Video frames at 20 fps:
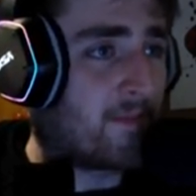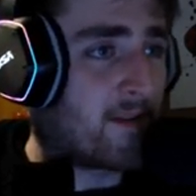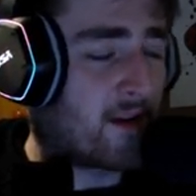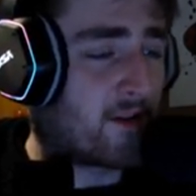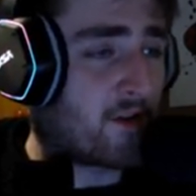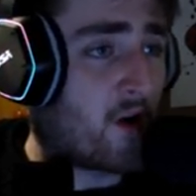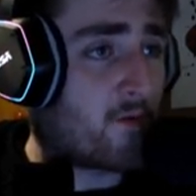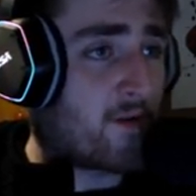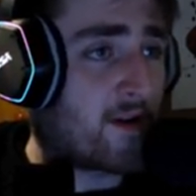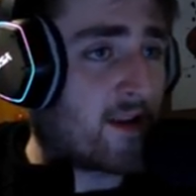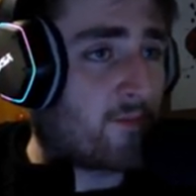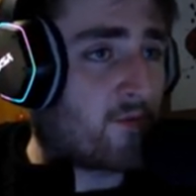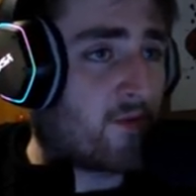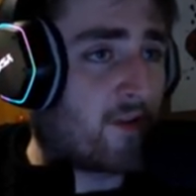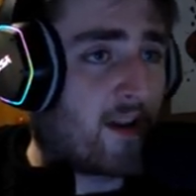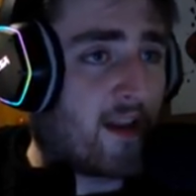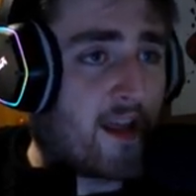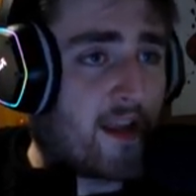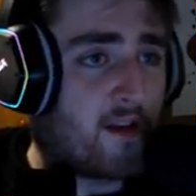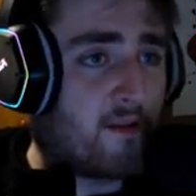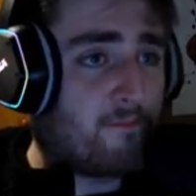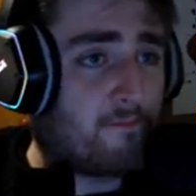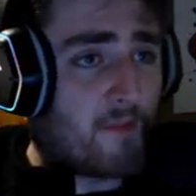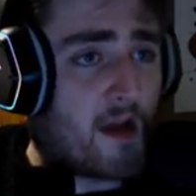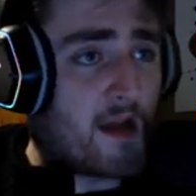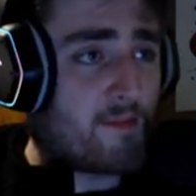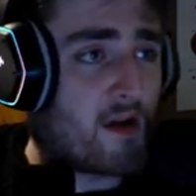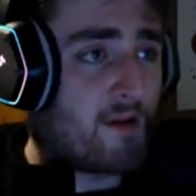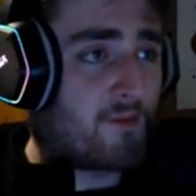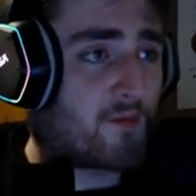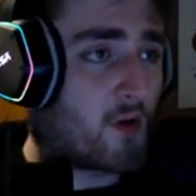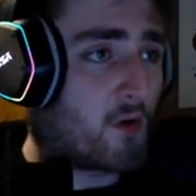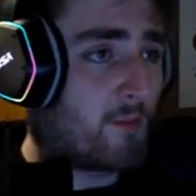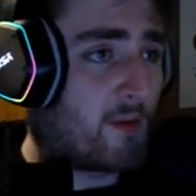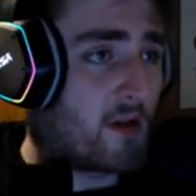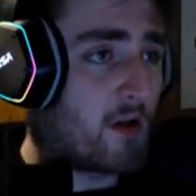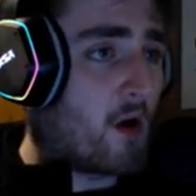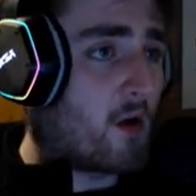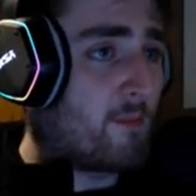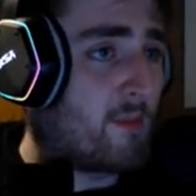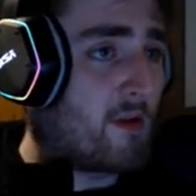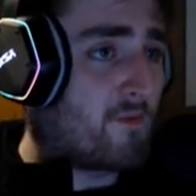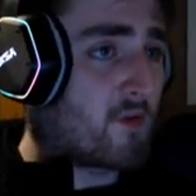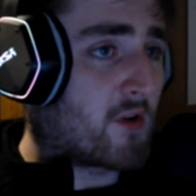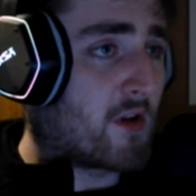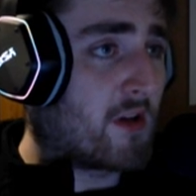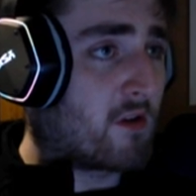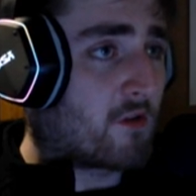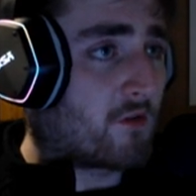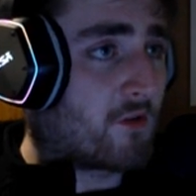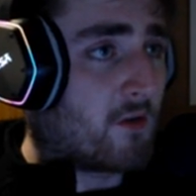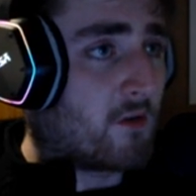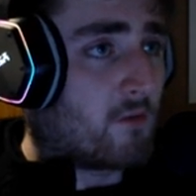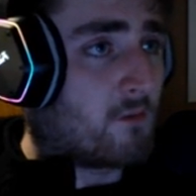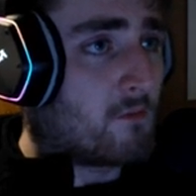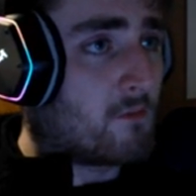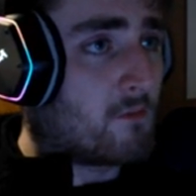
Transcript: It's already pretty late. My mom's gonna be calling me for dinner soon.